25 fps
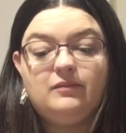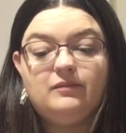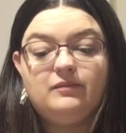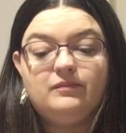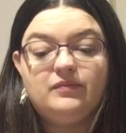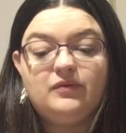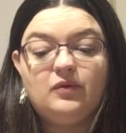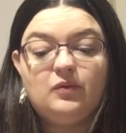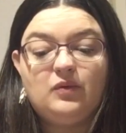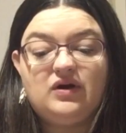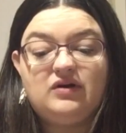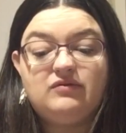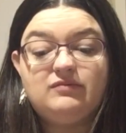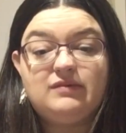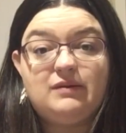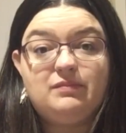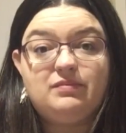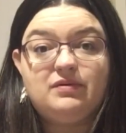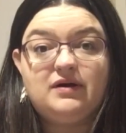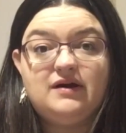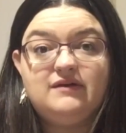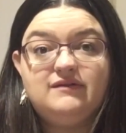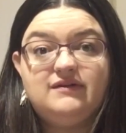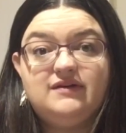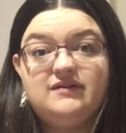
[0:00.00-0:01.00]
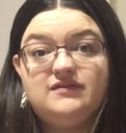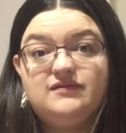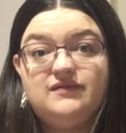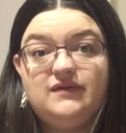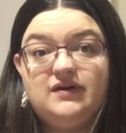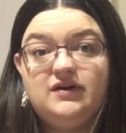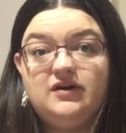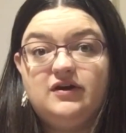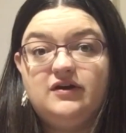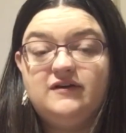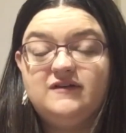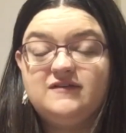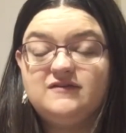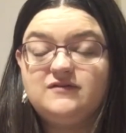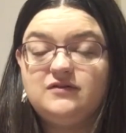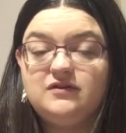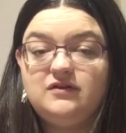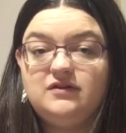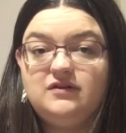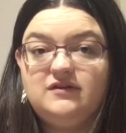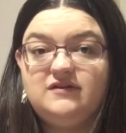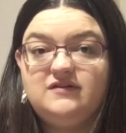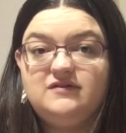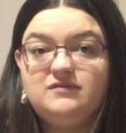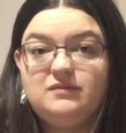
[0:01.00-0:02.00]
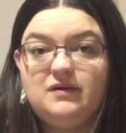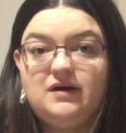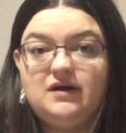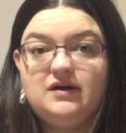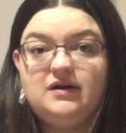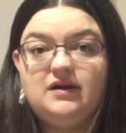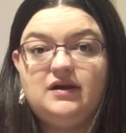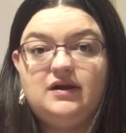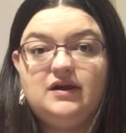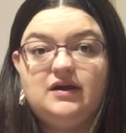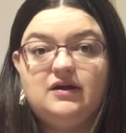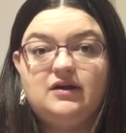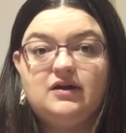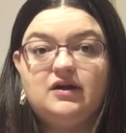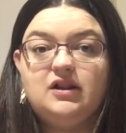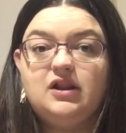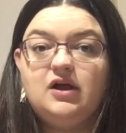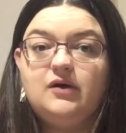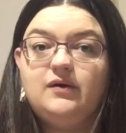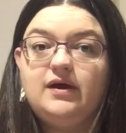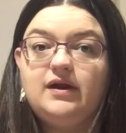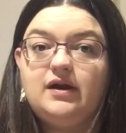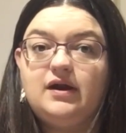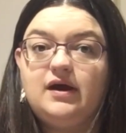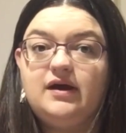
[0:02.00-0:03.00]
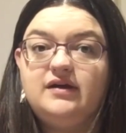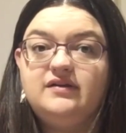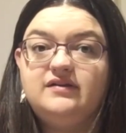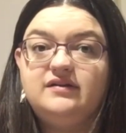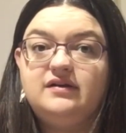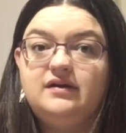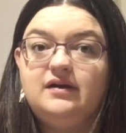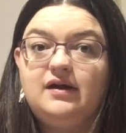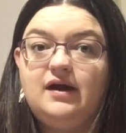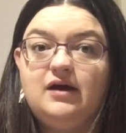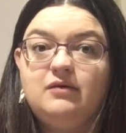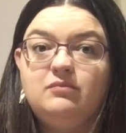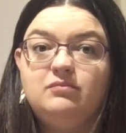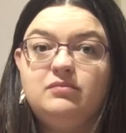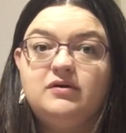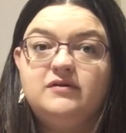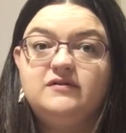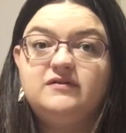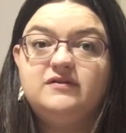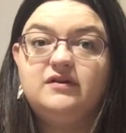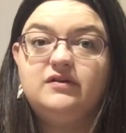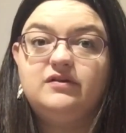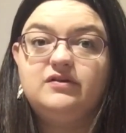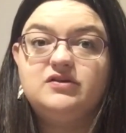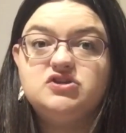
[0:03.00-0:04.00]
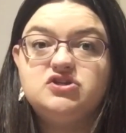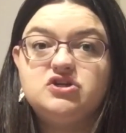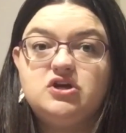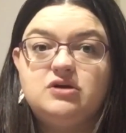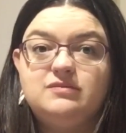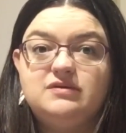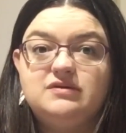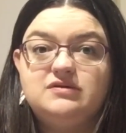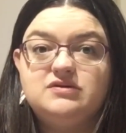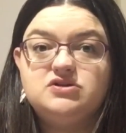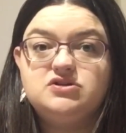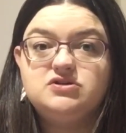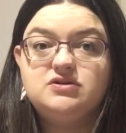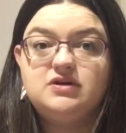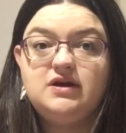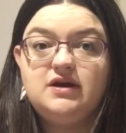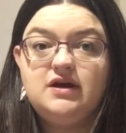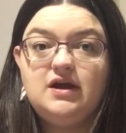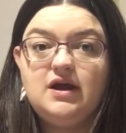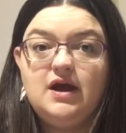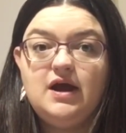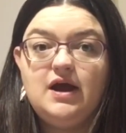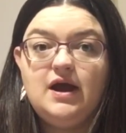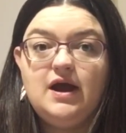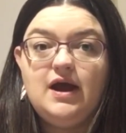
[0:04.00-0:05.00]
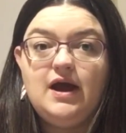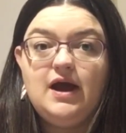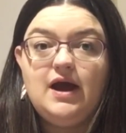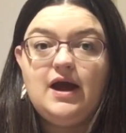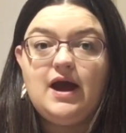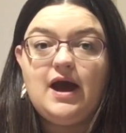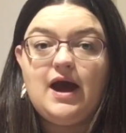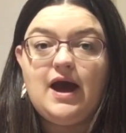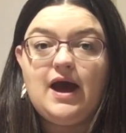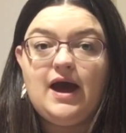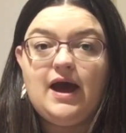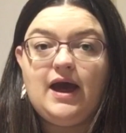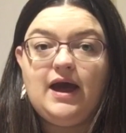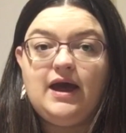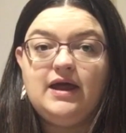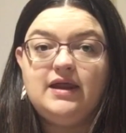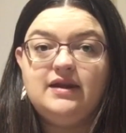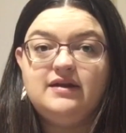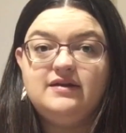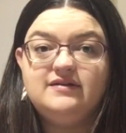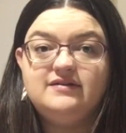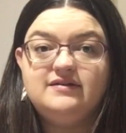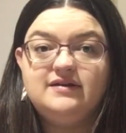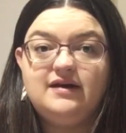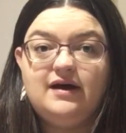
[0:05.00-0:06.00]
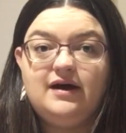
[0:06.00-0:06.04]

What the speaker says: one of my previous videos to this one here, Chloe and I did an unboxing of the Show Me retreat, and